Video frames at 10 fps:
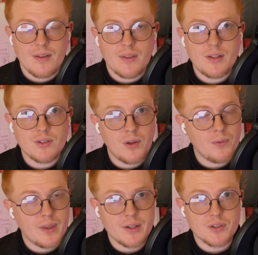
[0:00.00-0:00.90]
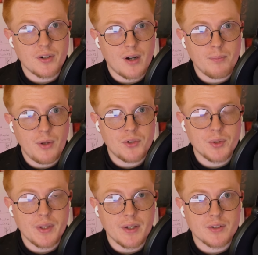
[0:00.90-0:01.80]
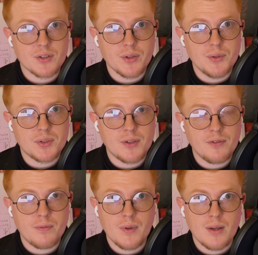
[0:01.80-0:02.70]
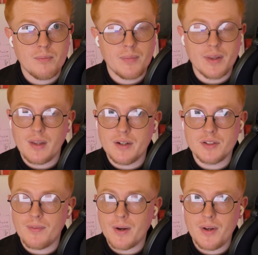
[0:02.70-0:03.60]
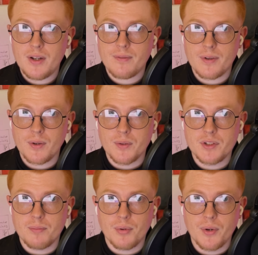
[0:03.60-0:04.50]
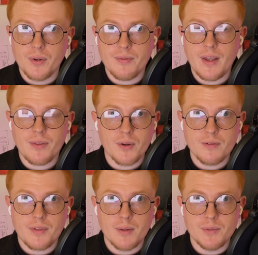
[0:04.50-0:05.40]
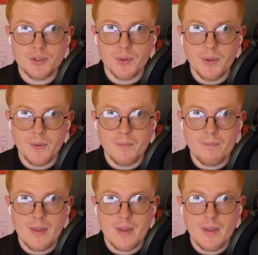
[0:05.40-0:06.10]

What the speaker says: These two things are not mutually exclusive, but it is very difficult to prove either of them true.